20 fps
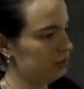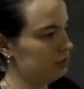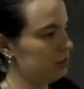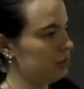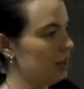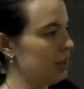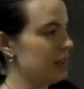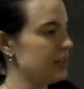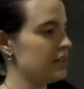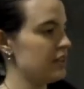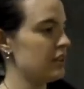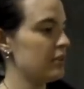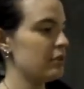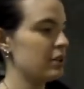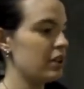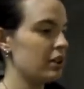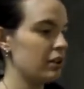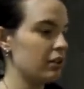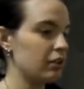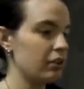Alright, so there we
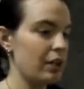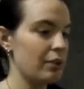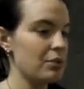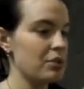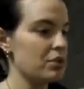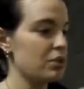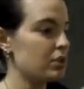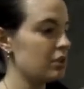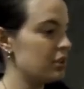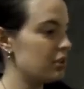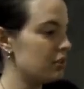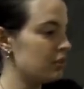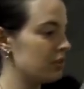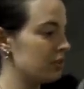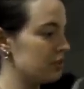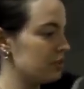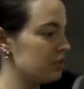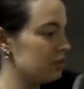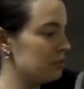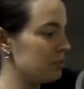go. I'm just going to do
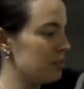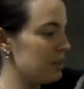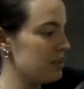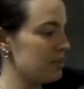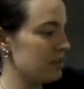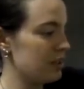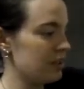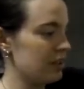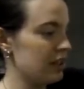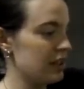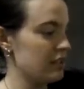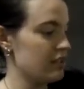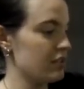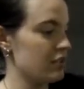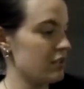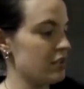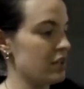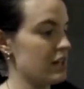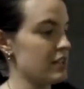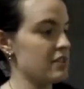those little bits right there so
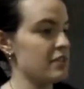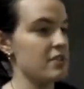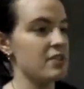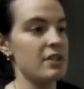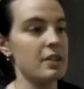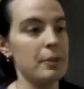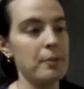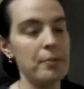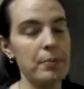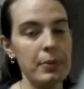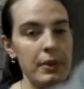you guys can see.